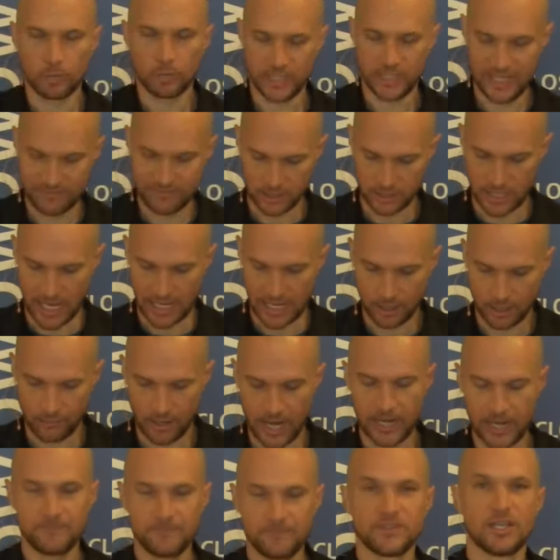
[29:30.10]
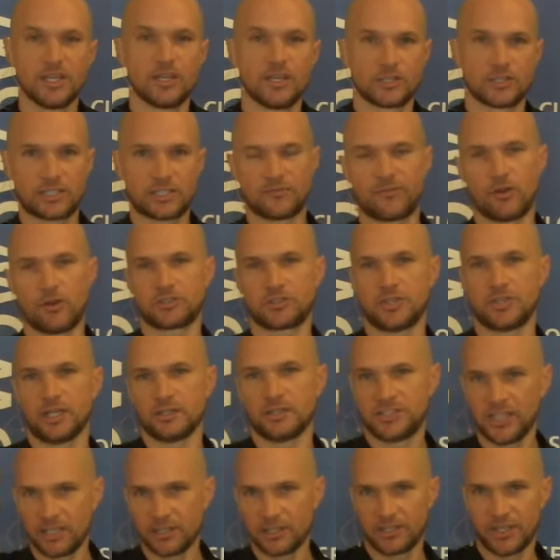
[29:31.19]
believe the lie, all right? So that's the first thing.
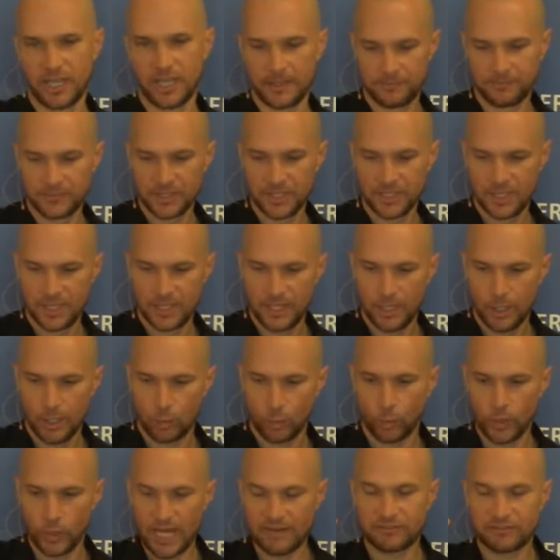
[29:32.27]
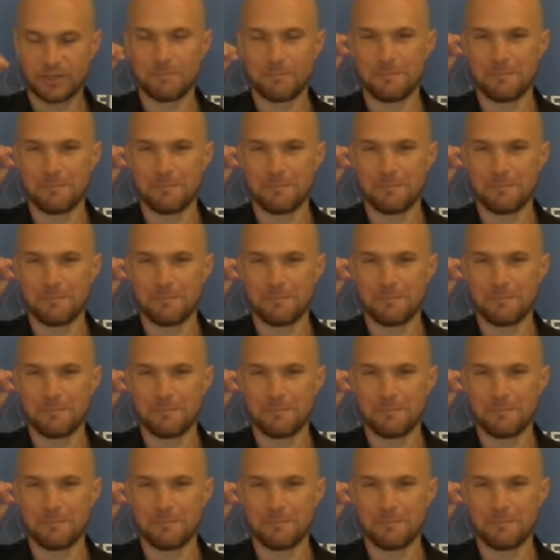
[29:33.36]
Second thing, we have to